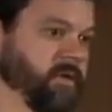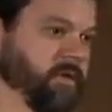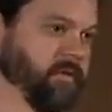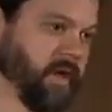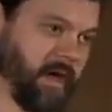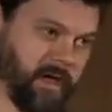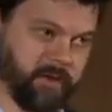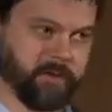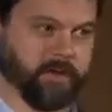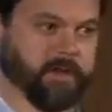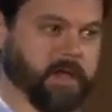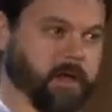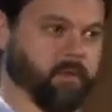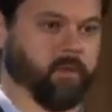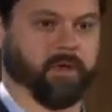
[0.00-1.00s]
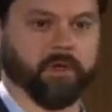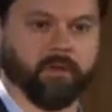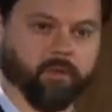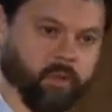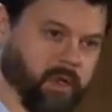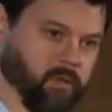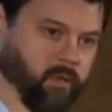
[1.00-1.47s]
temperature goes higher than that?
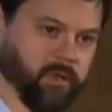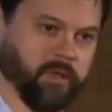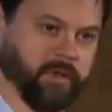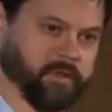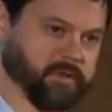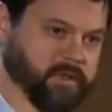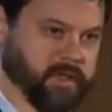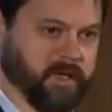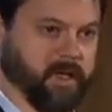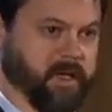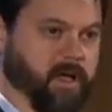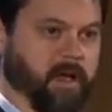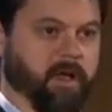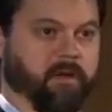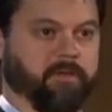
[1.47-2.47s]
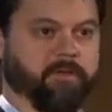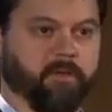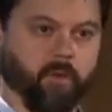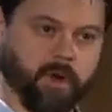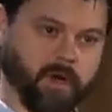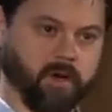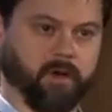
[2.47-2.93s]
What, what would, say,
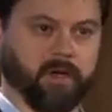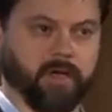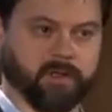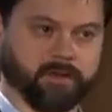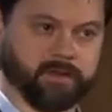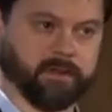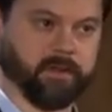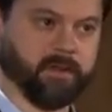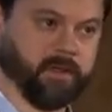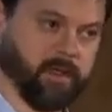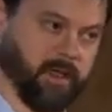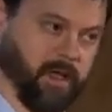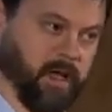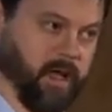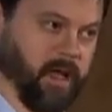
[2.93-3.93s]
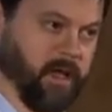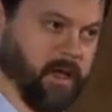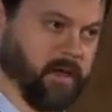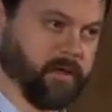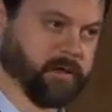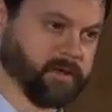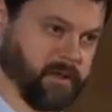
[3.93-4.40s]
four degrees
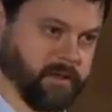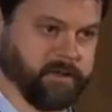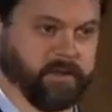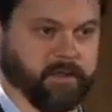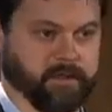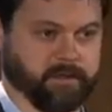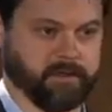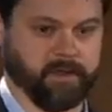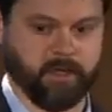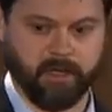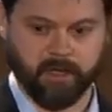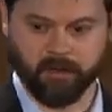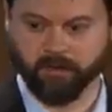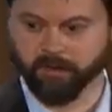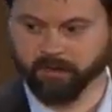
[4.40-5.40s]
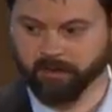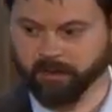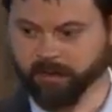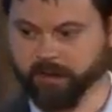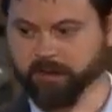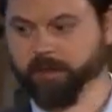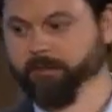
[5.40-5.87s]
uh, Celsius look
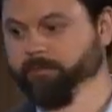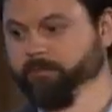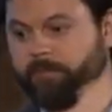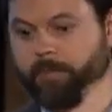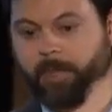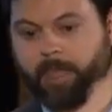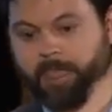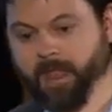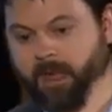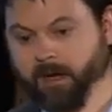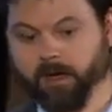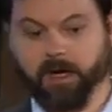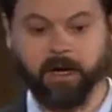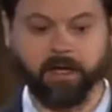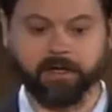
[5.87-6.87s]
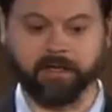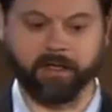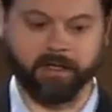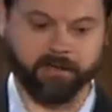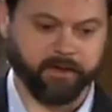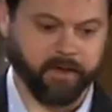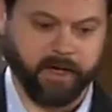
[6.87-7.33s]
like?
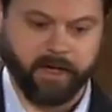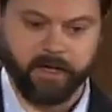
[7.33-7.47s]
Oddly,